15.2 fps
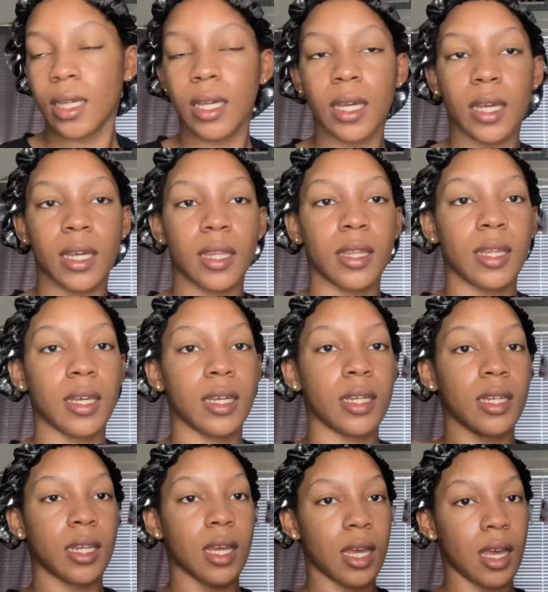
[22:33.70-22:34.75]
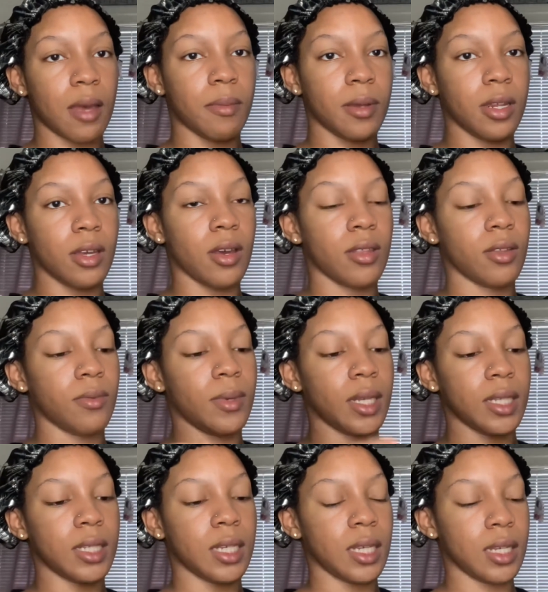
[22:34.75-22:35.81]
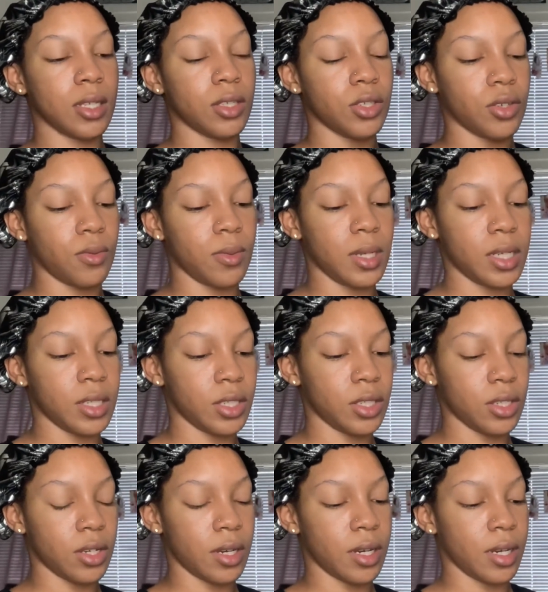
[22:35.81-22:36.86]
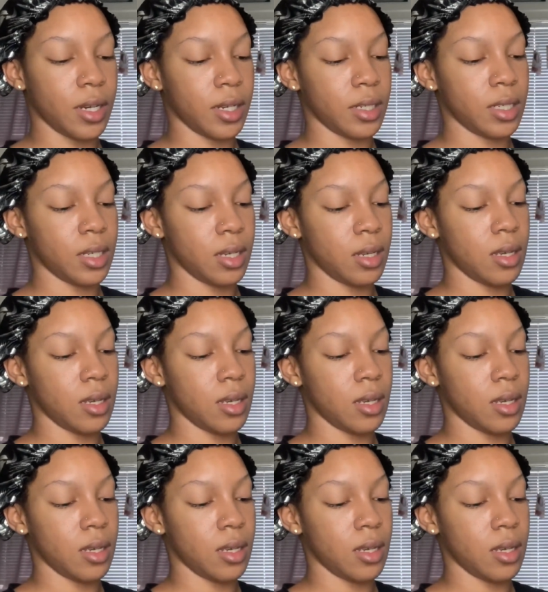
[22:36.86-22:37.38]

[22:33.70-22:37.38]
And then I put it on the wig stand so we can start